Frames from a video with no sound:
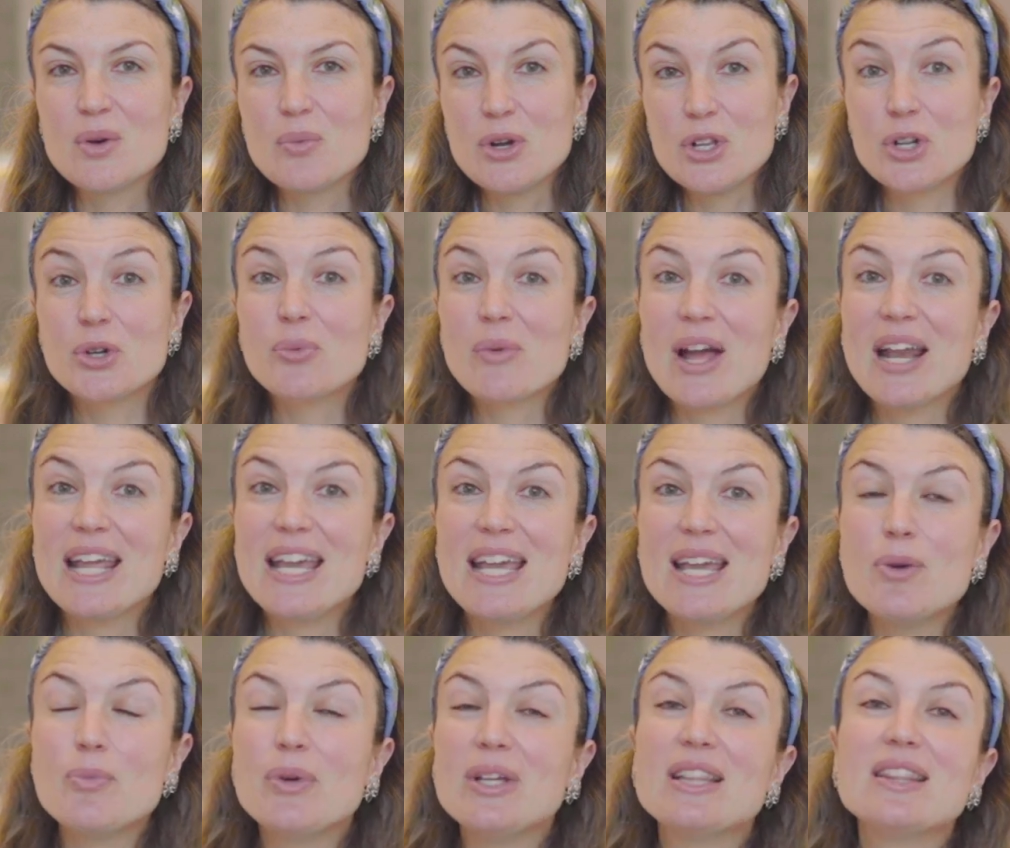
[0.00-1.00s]
When you're
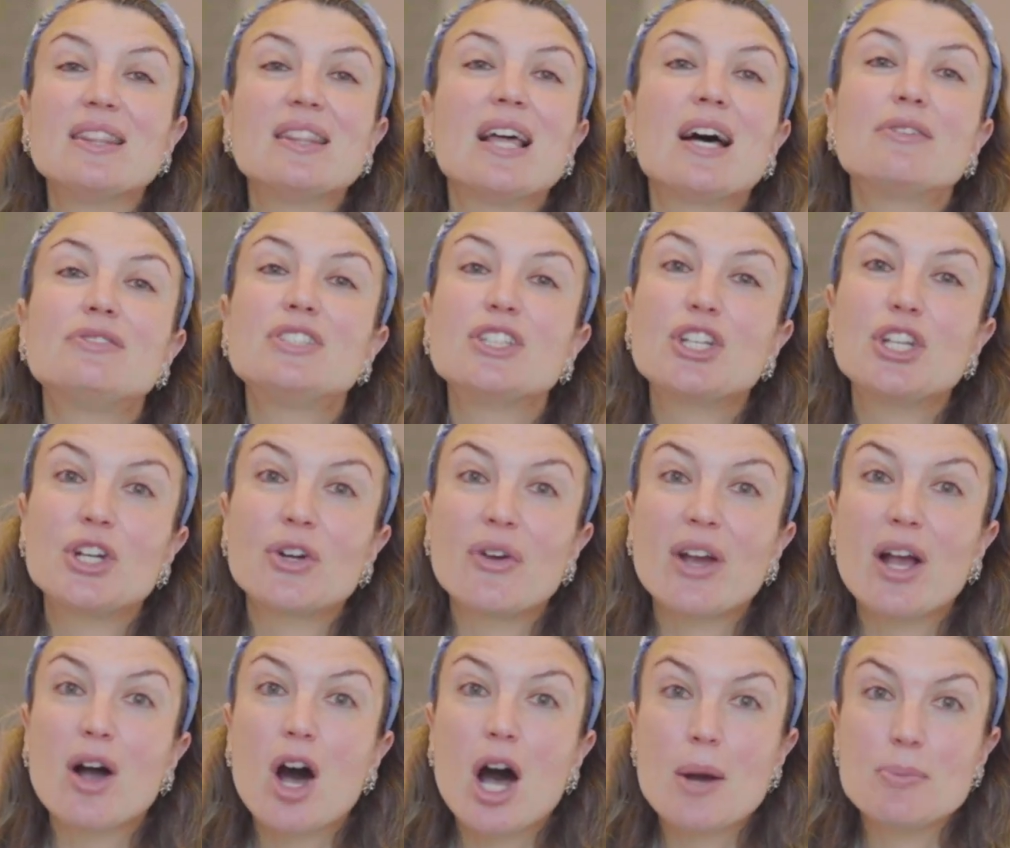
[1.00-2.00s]
ready, we'd love to
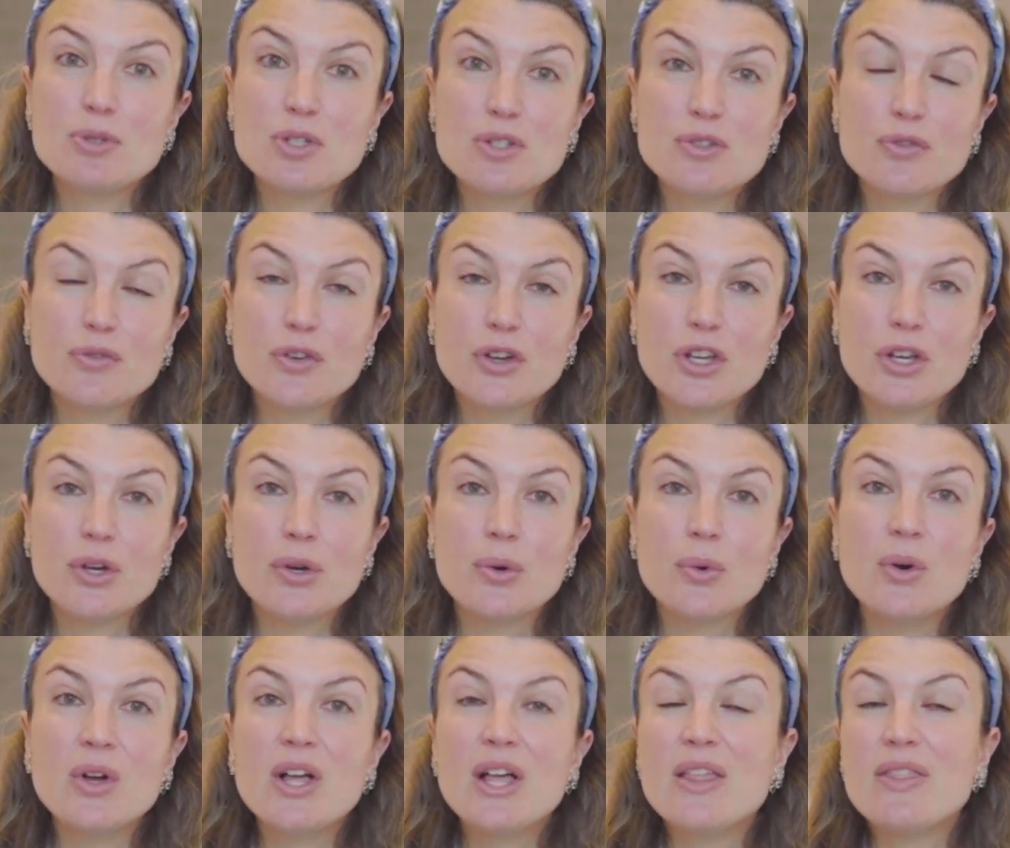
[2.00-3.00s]
curate options for
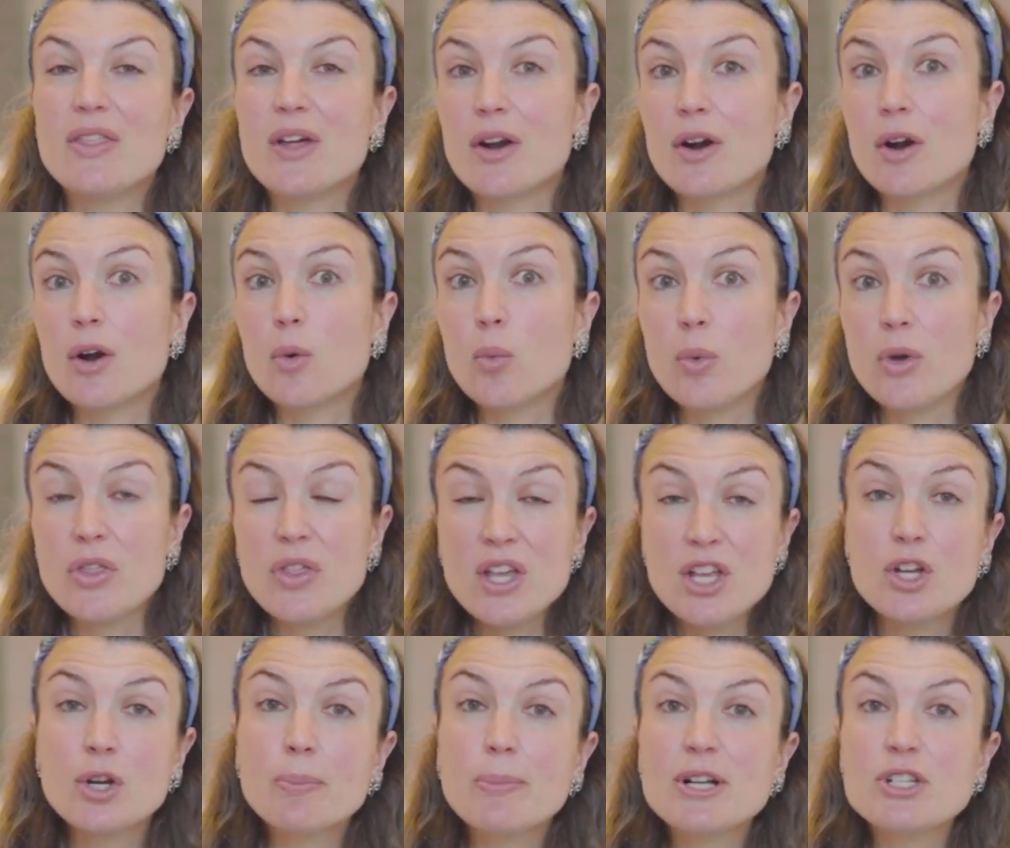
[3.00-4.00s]
you that are
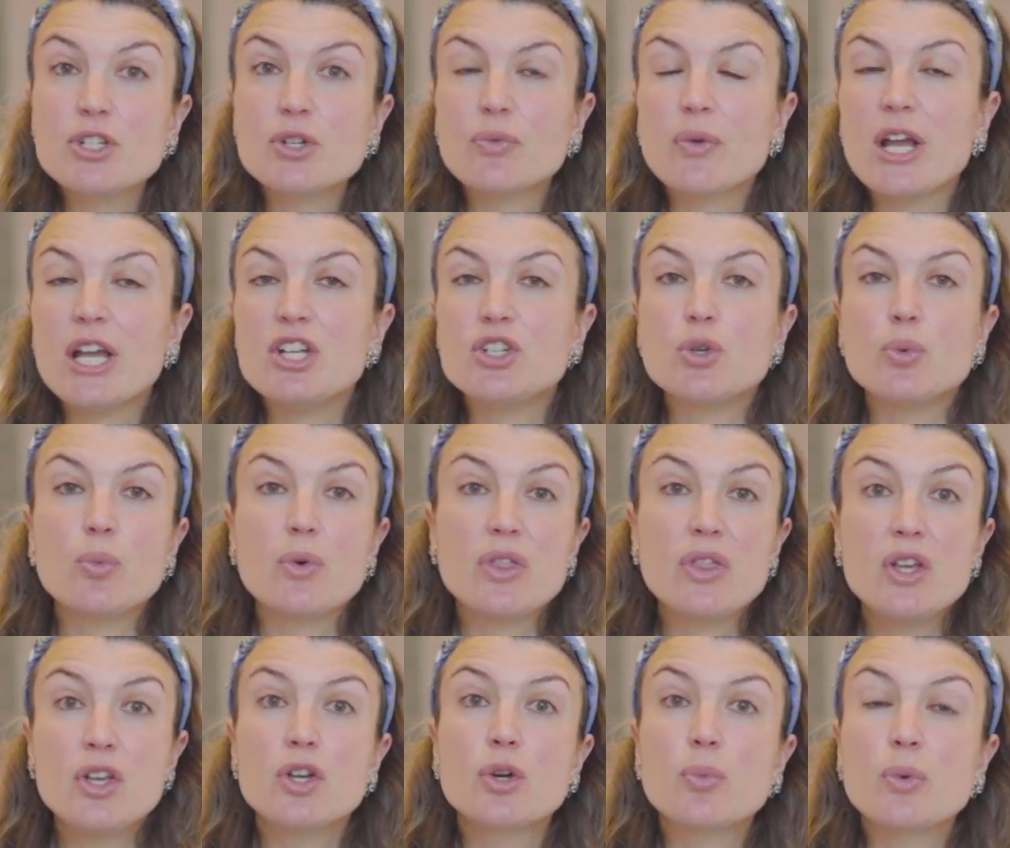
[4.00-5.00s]
within your budget range,
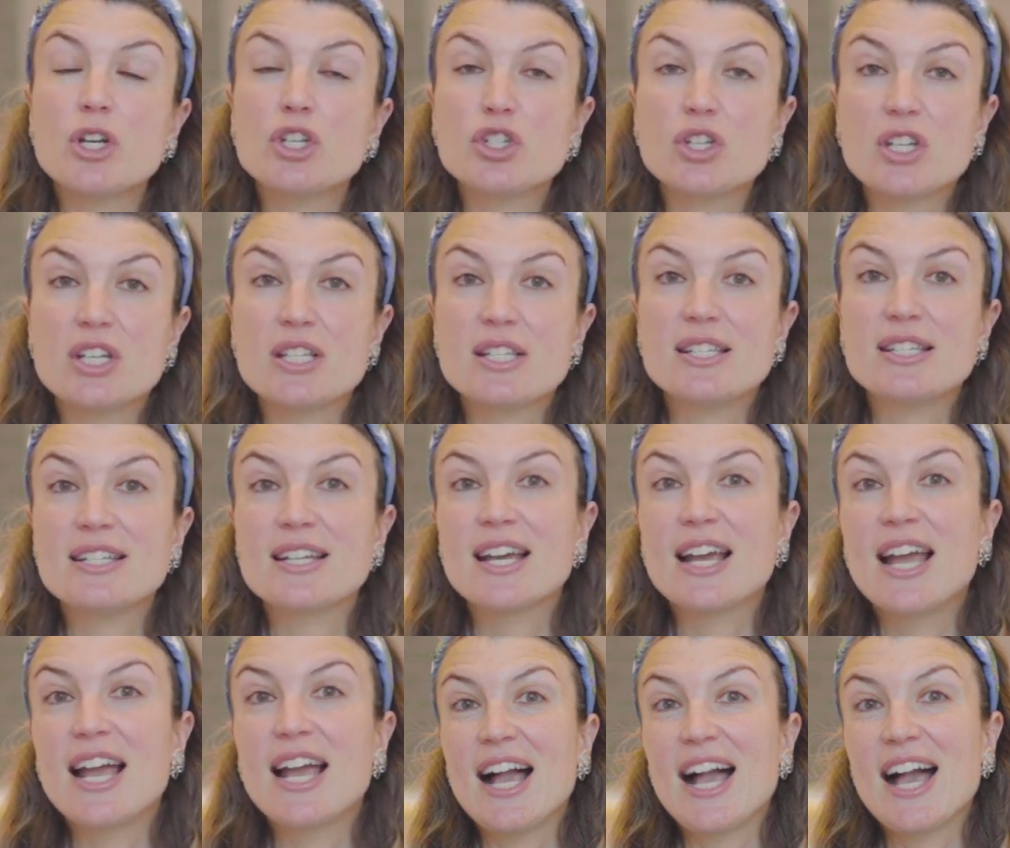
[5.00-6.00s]
within your wish list,
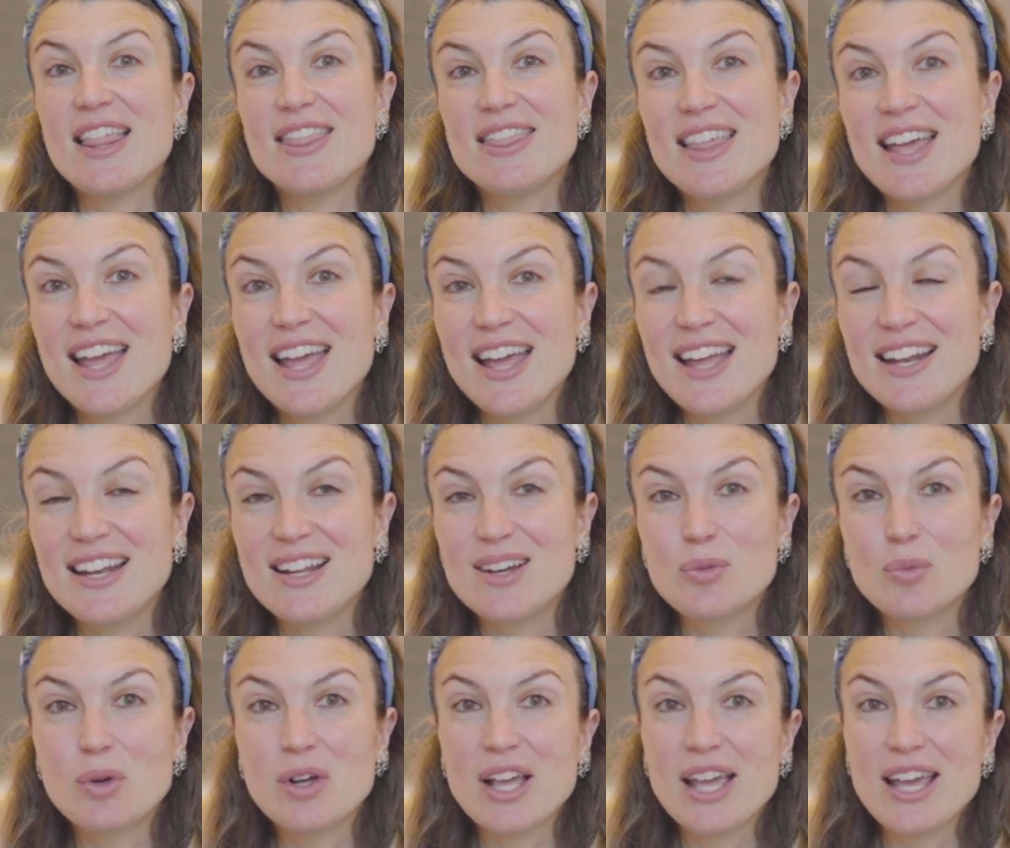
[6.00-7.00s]
and then
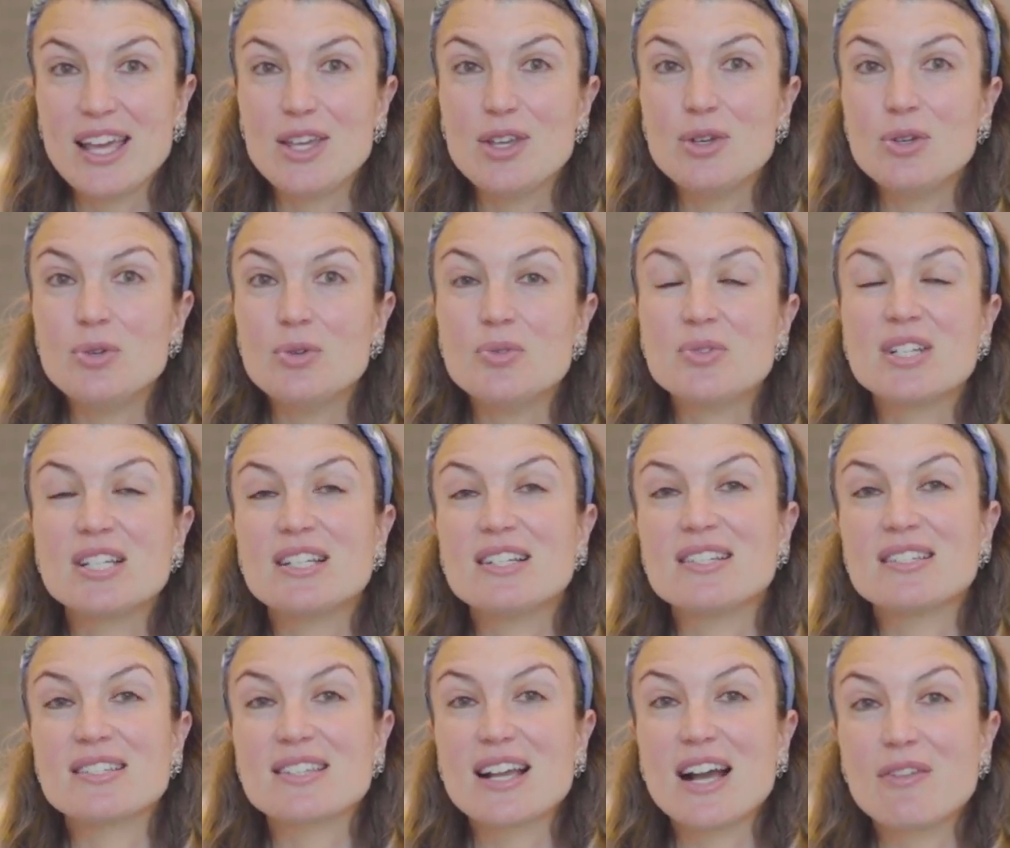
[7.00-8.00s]
we'll get you to
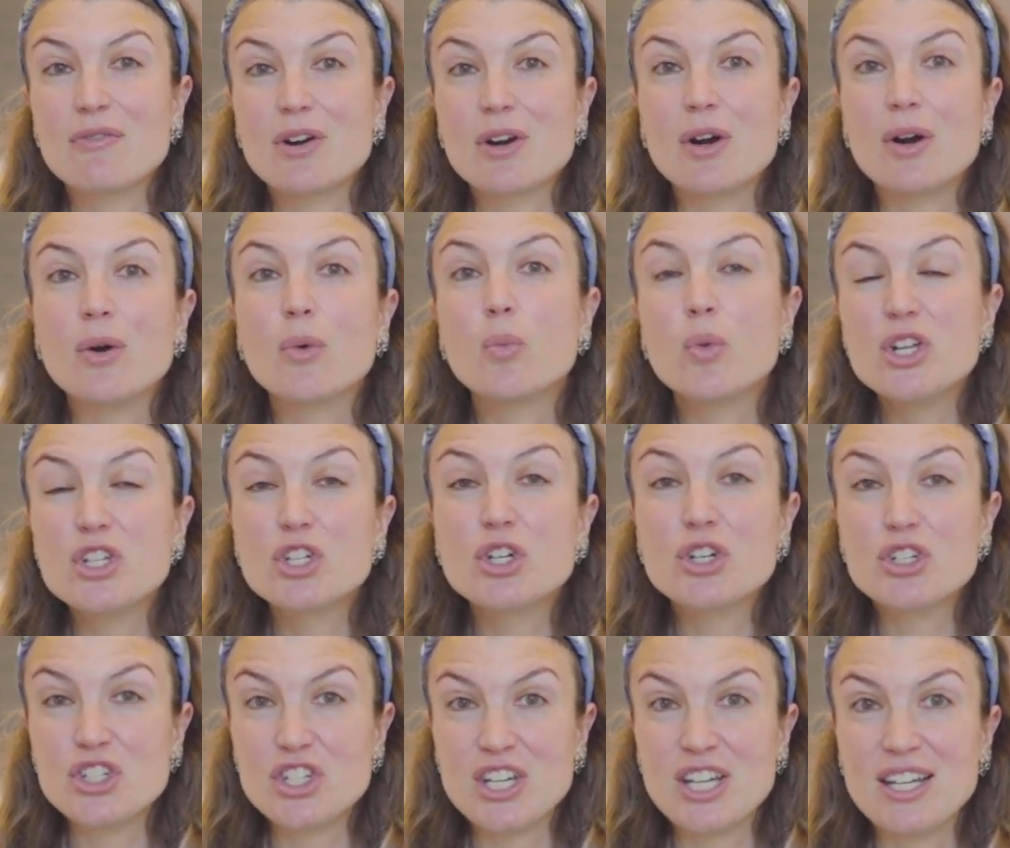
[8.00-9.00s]
discover which
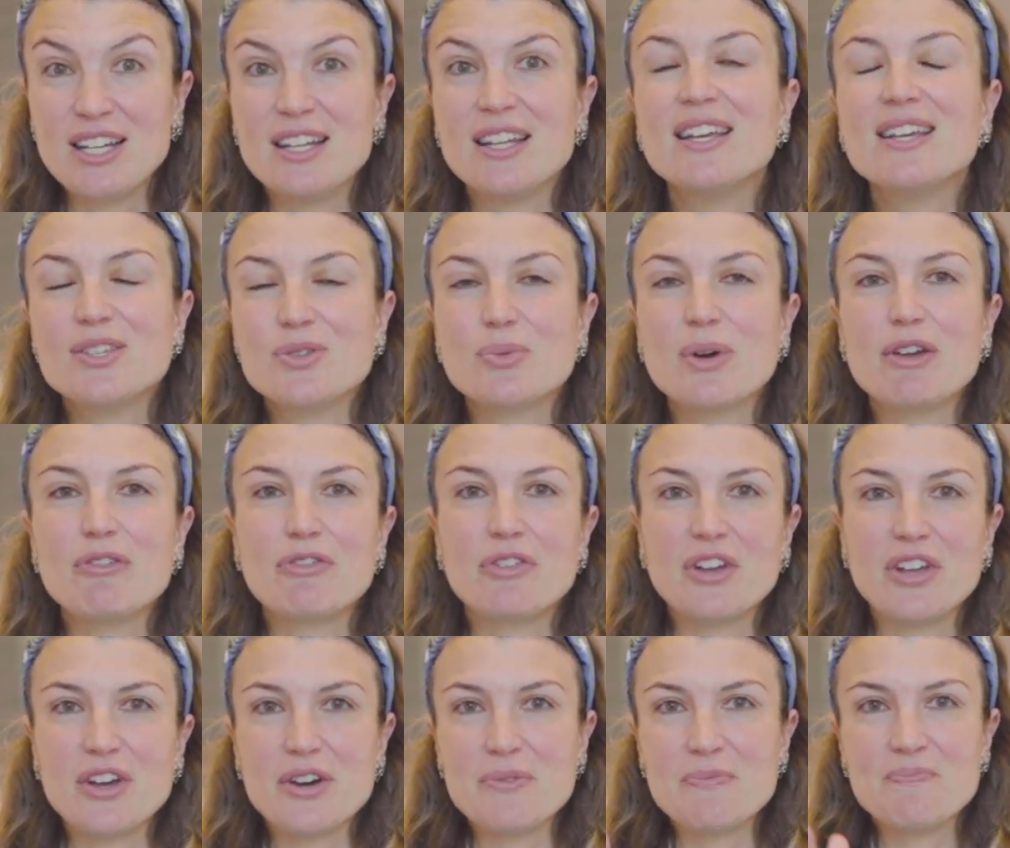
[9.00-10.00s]
cushion is right for
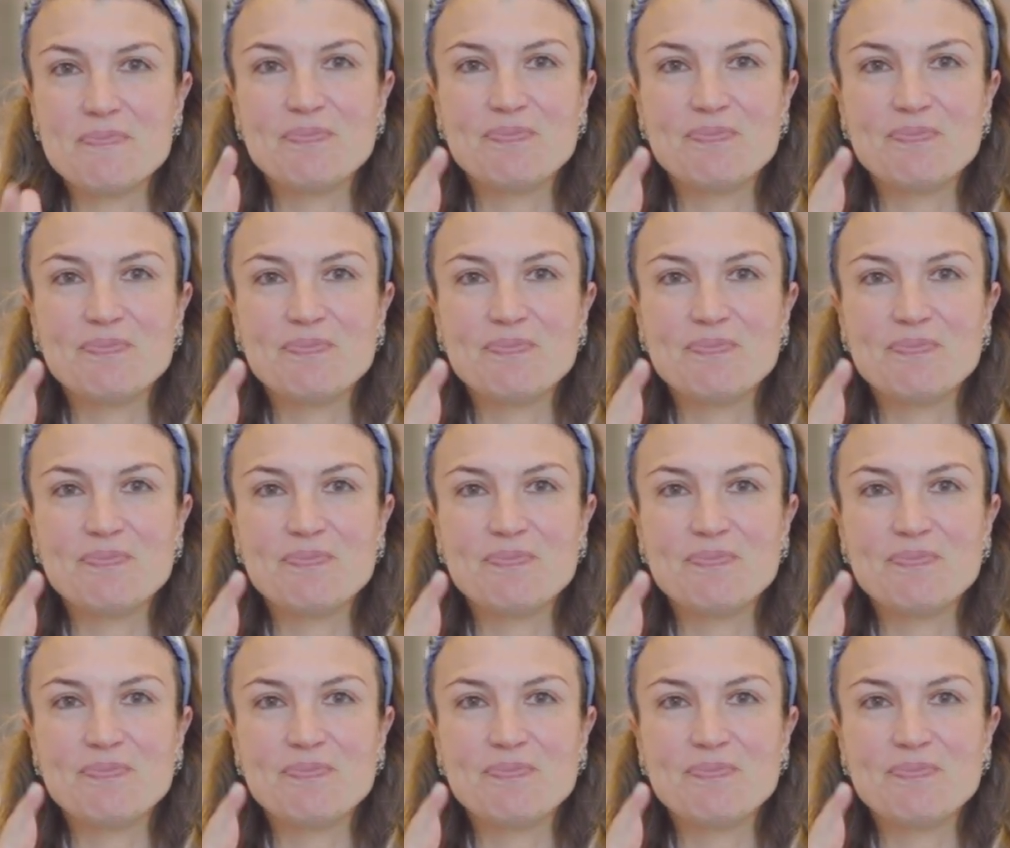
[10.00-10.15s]
you.